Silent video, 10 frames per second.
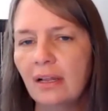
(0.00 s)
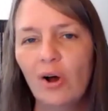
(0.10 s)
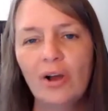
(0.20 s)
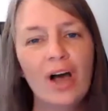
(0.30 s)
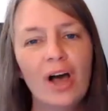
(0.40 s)

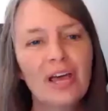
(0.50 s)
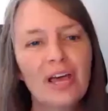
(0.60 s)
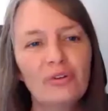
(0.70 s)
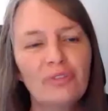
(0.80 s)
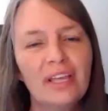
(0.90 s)
Now
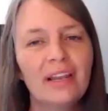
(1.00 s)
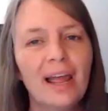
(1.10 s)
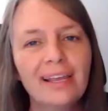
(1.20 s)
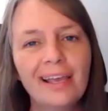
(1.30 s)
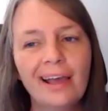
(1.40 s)
another thing that
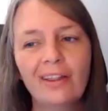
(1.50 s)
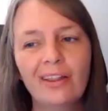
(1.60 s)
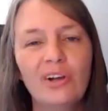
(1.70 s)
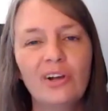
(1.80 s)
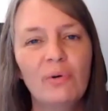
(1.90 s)
I get a
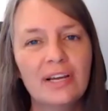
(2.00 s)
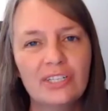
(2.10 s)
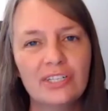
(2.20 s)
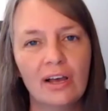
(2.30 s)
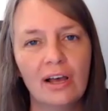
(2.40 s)
lot of questions